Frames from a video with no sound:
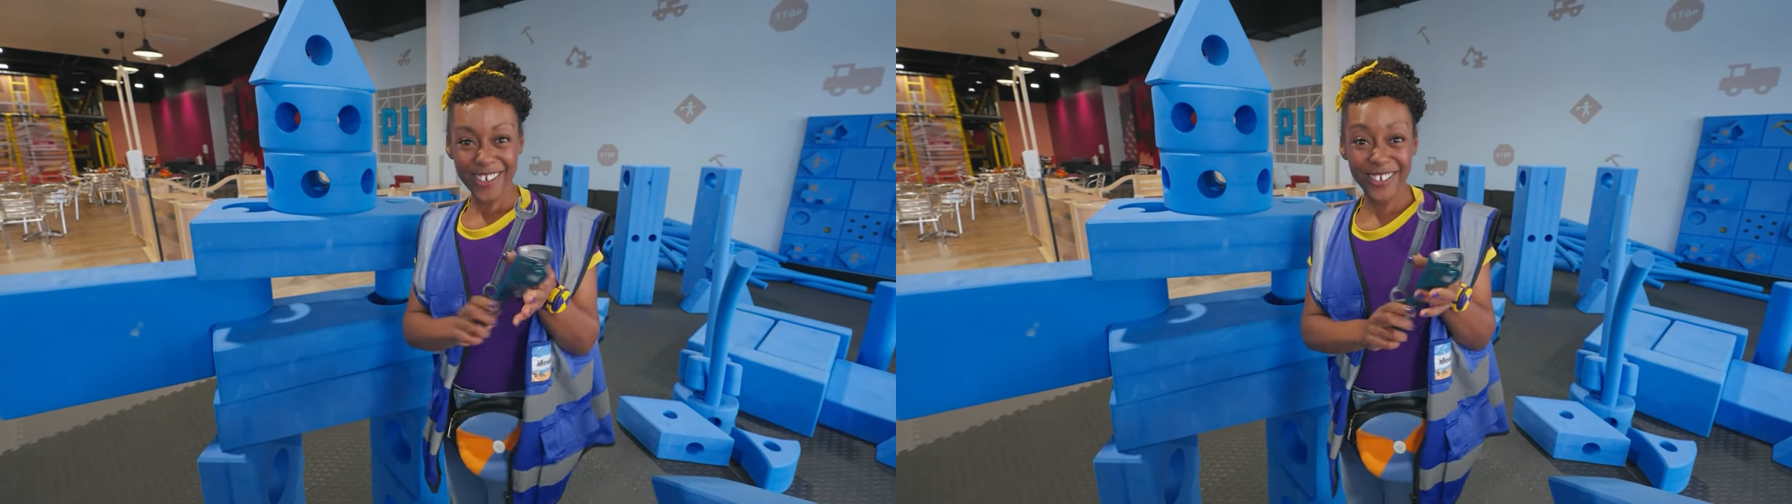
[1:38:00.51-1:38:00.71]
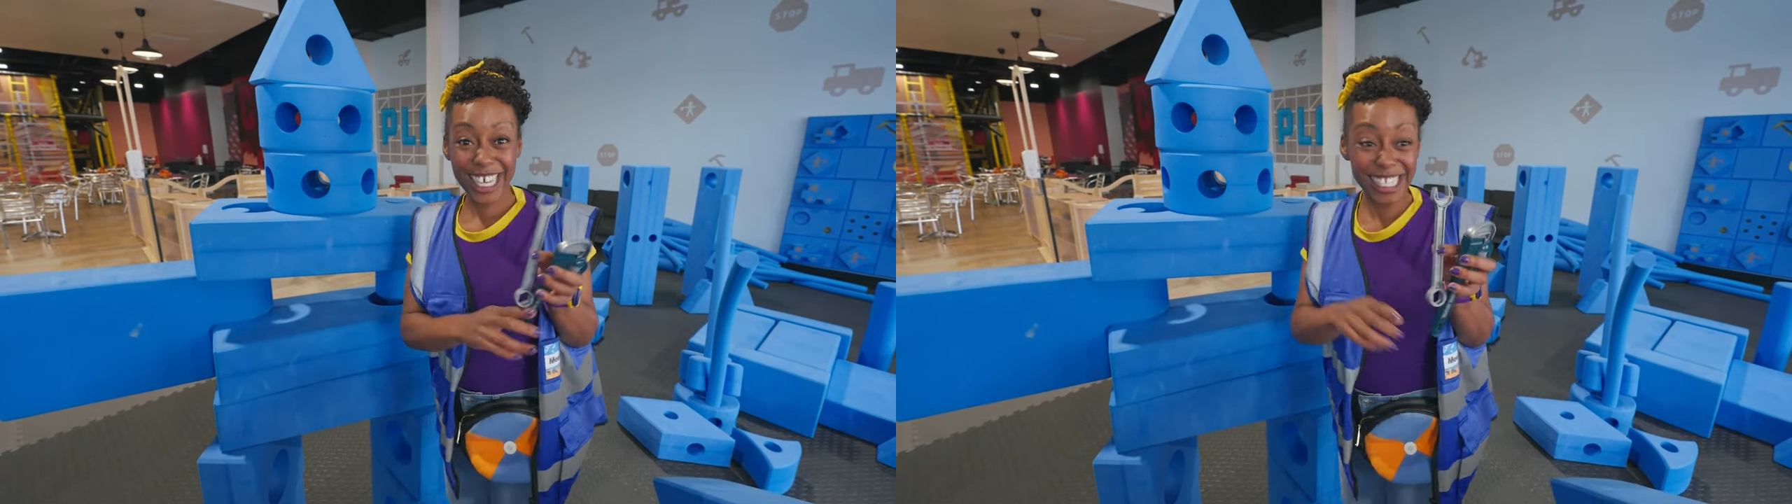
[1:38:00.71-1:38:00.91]

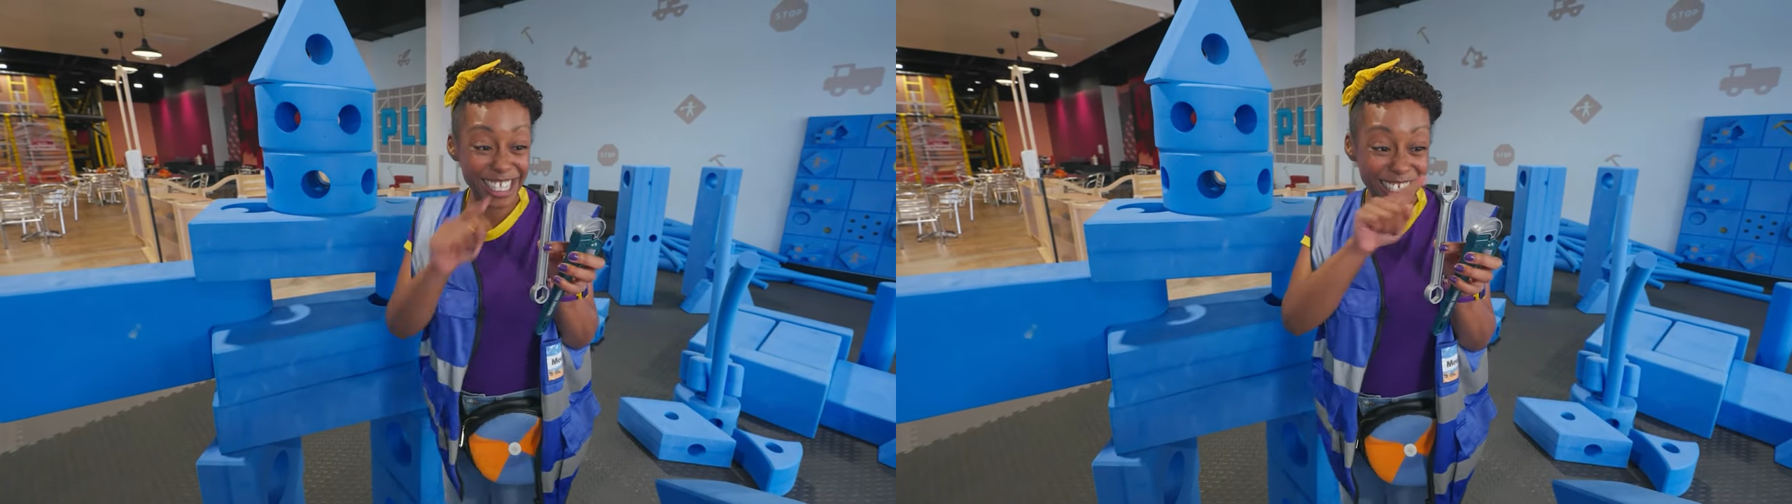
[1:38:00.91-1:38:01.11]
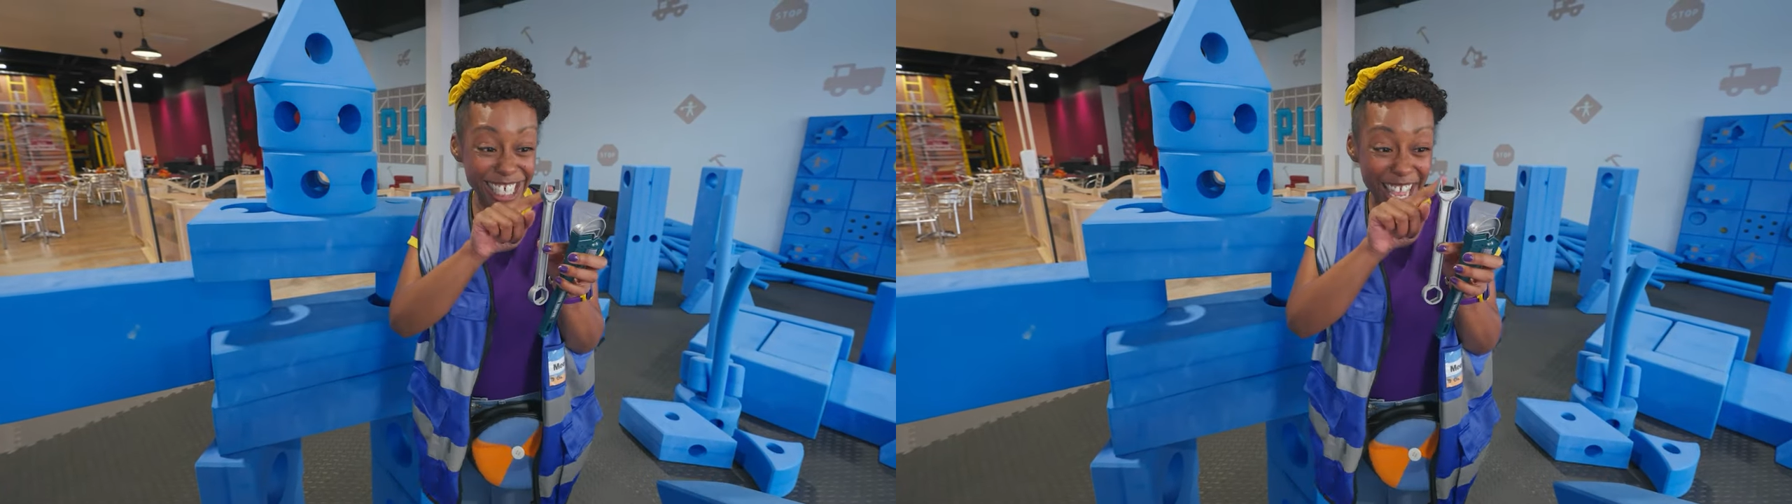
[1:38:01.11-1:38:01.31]
because
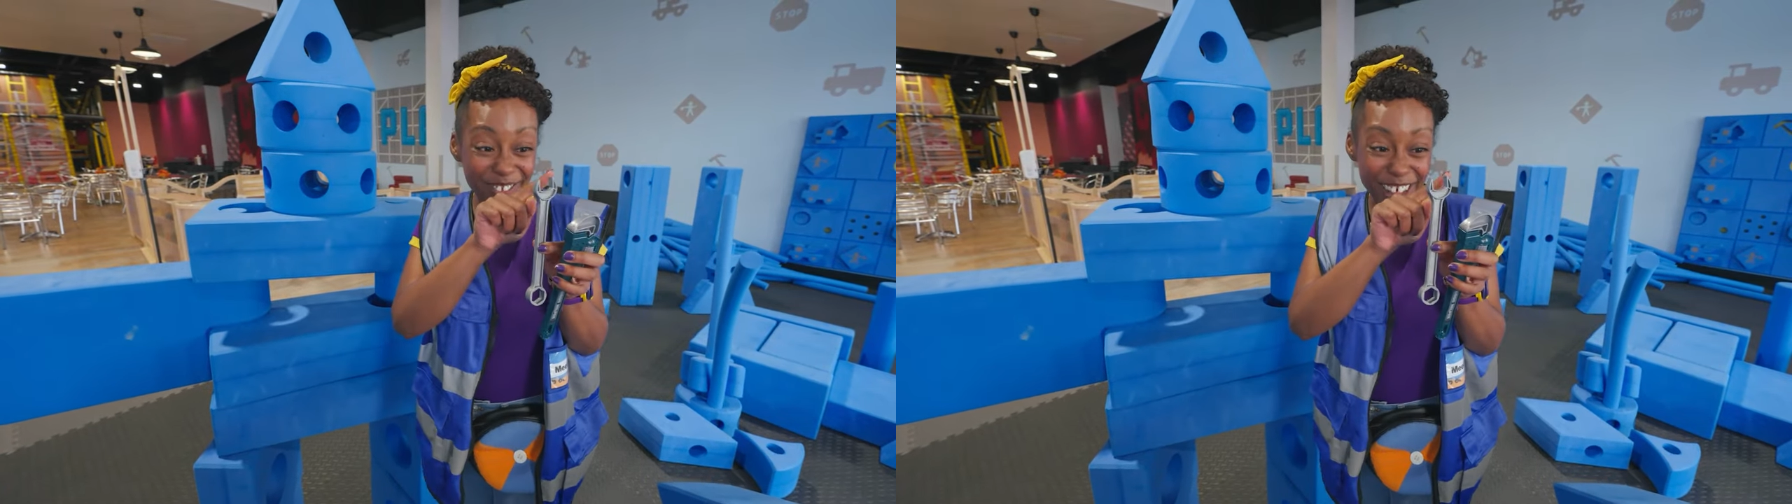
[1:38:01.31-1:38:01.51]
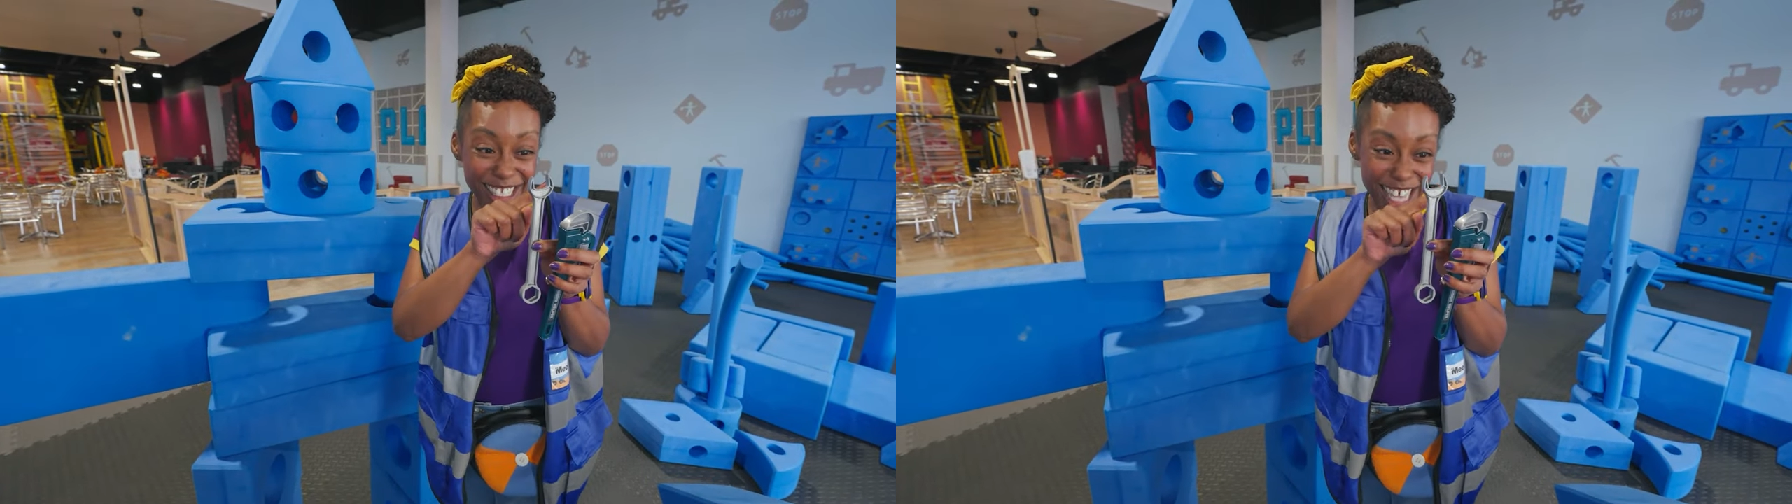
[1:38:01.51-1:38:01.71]
of the
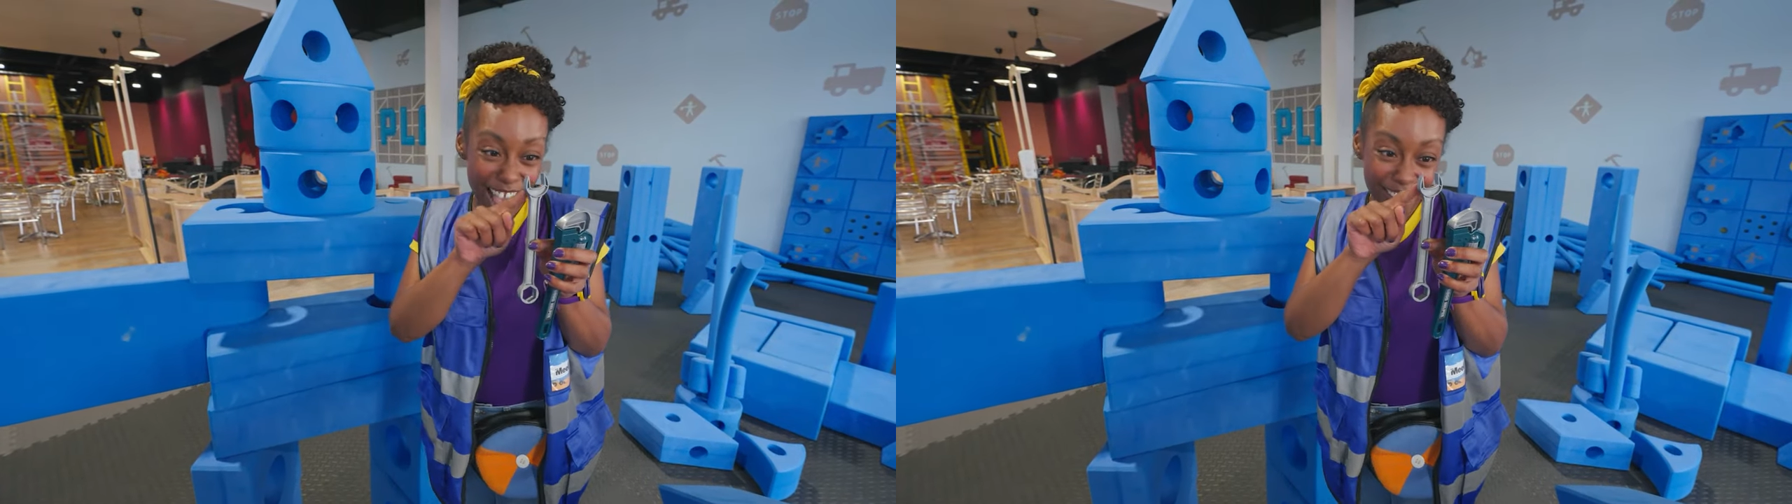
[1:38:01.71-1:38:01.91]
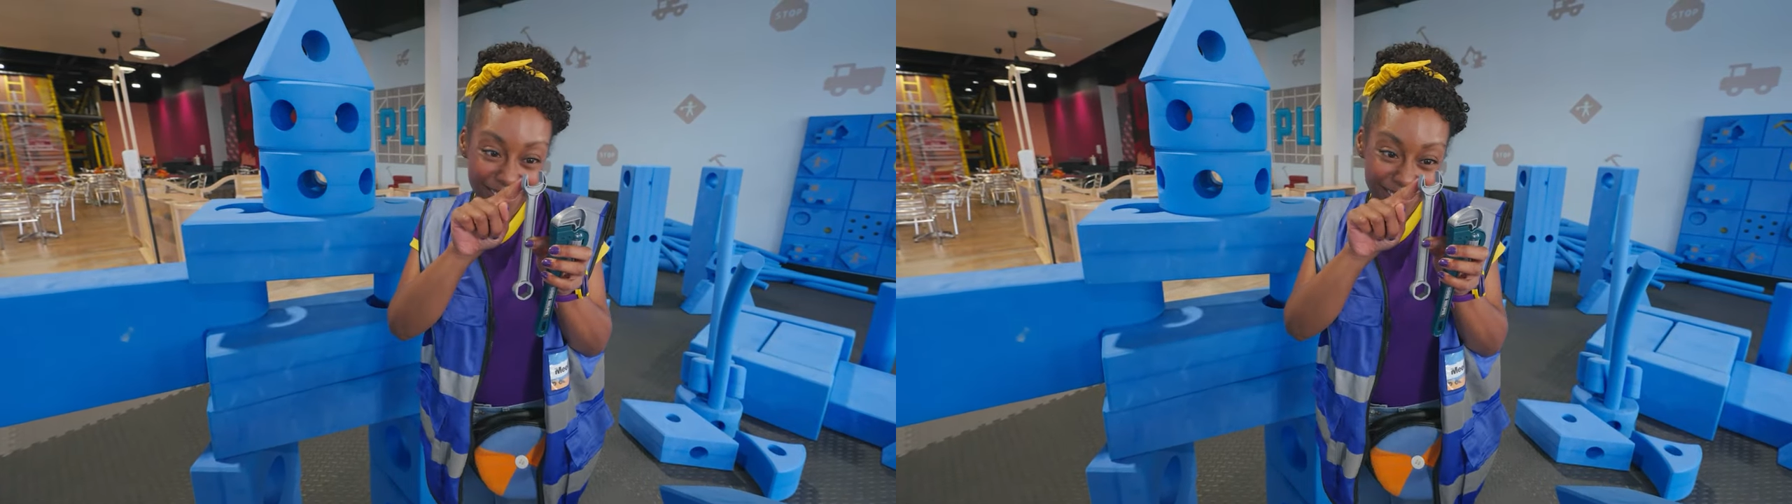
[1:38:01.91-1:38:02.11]
shape on top.